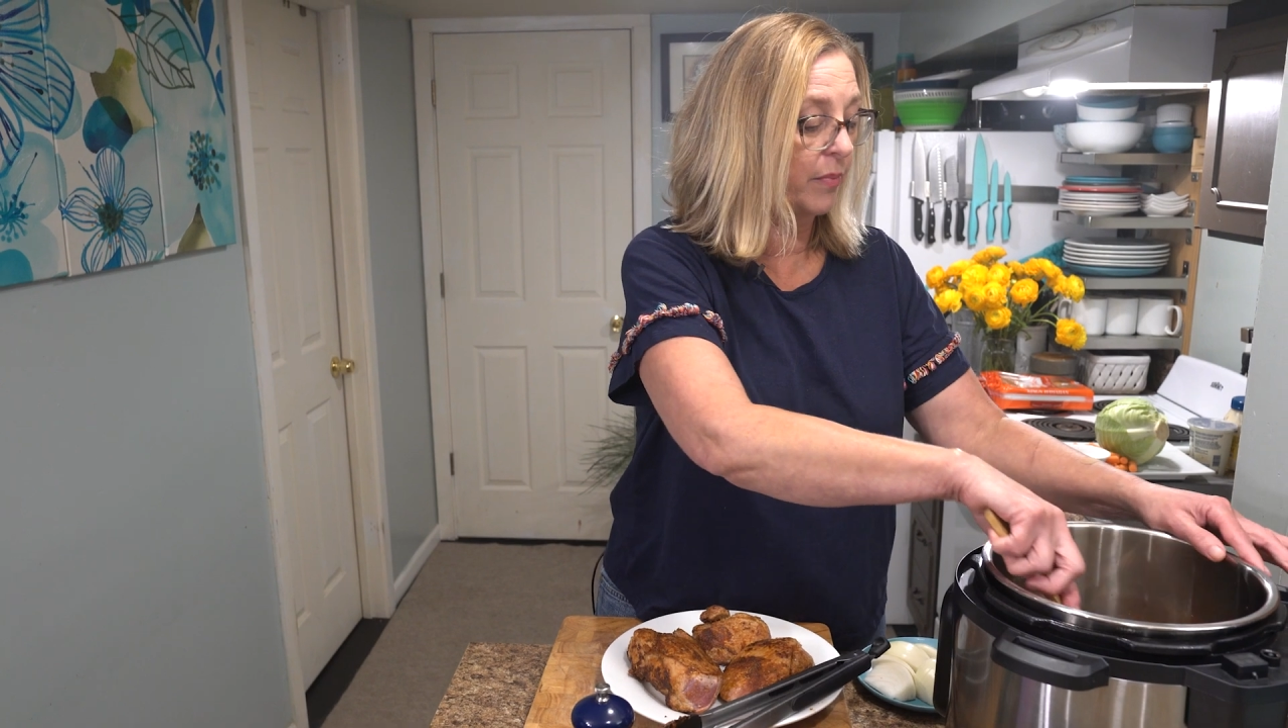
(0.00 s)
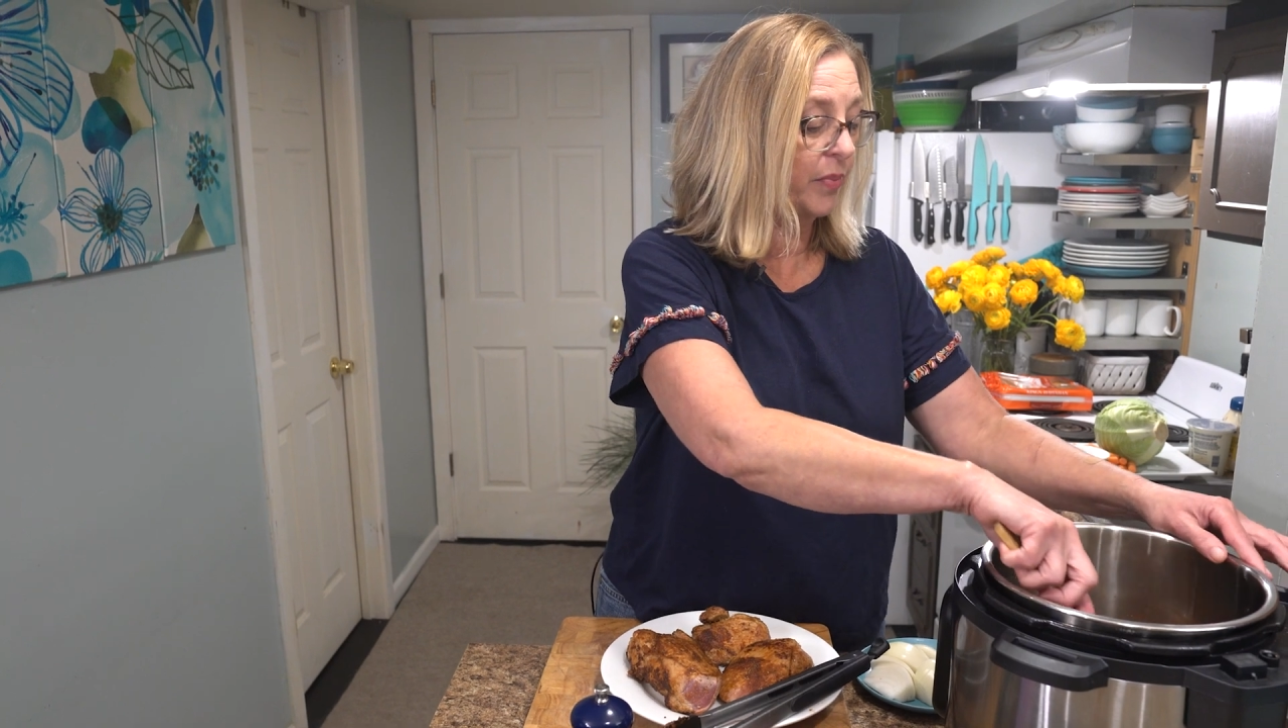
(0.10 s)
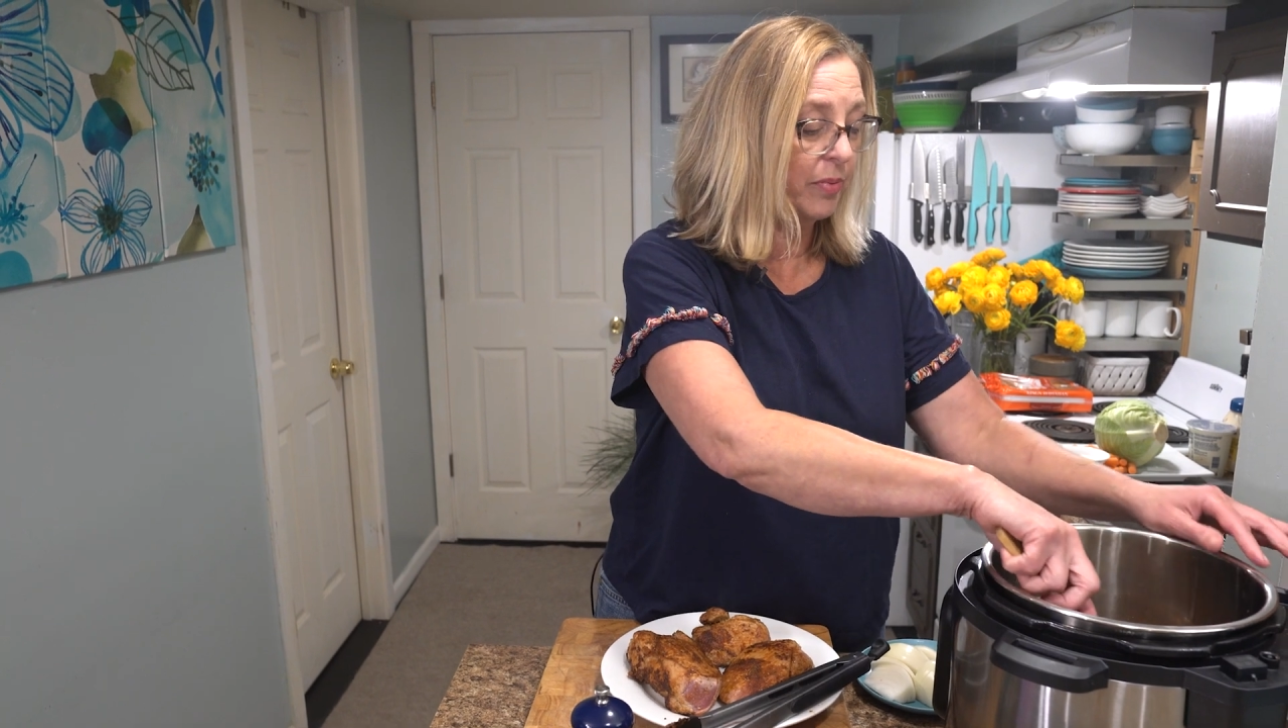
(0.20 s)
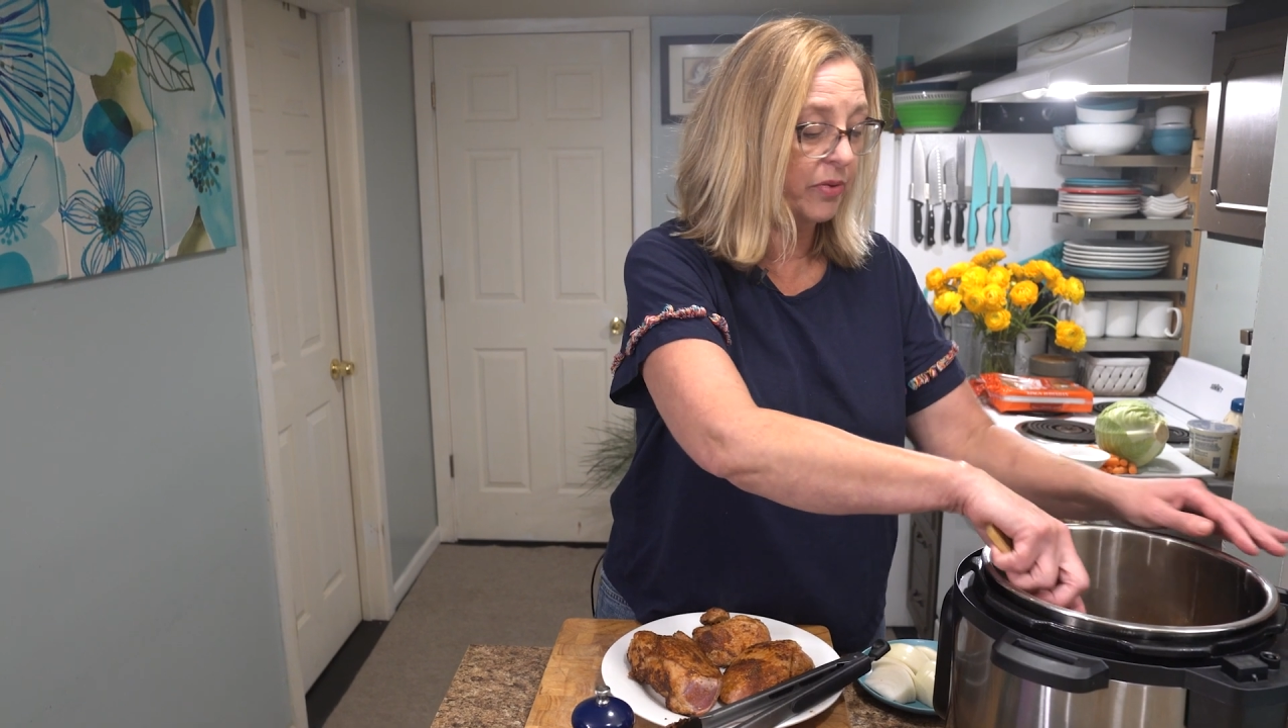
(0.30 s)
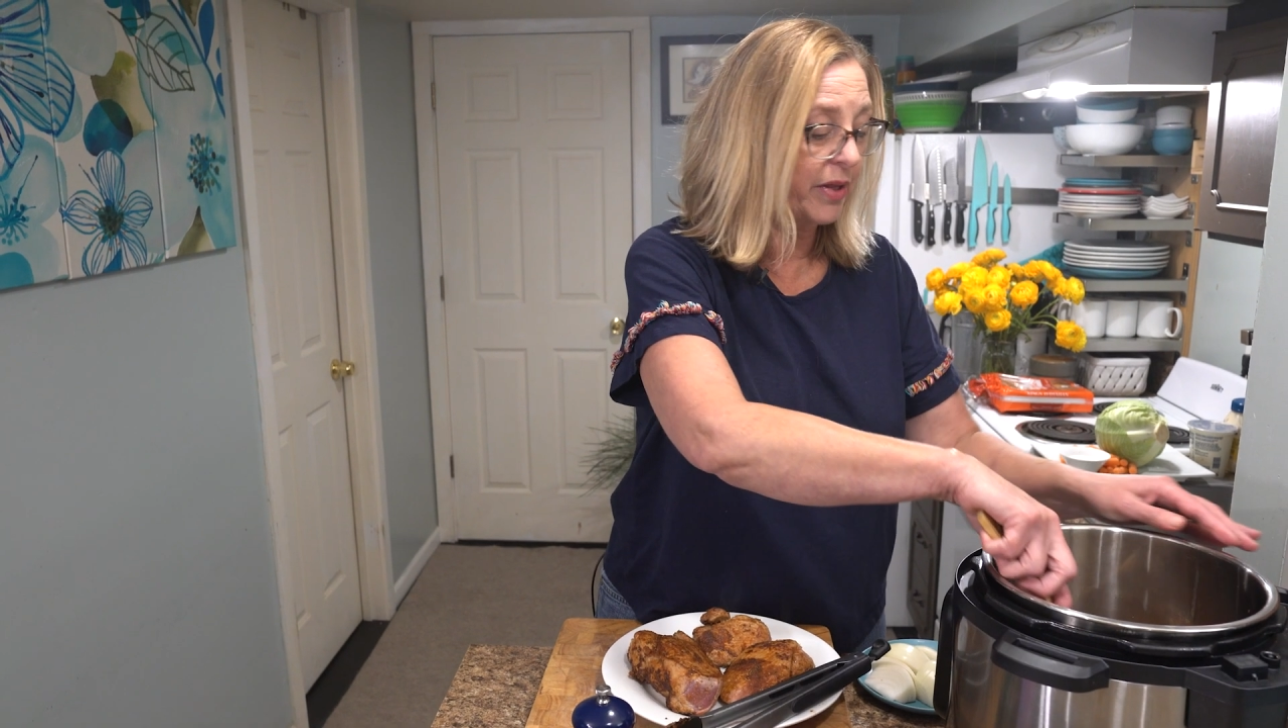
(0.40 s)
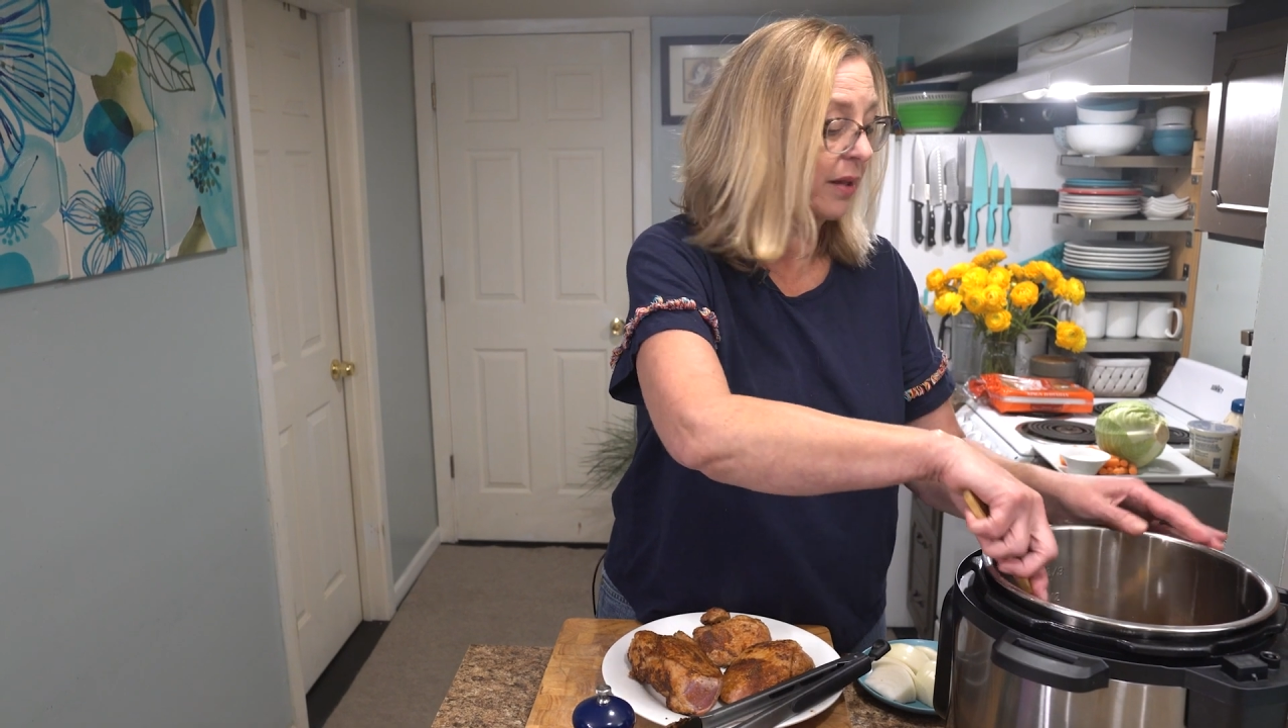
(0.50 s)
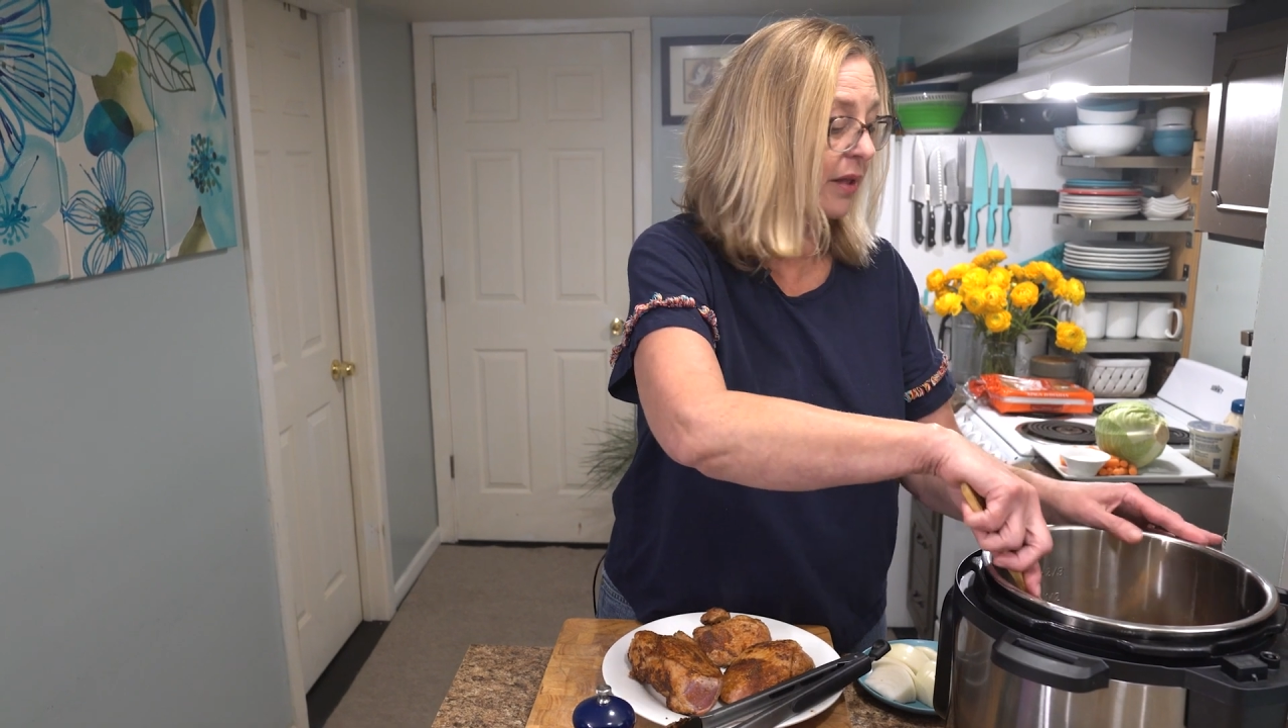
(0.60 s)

people that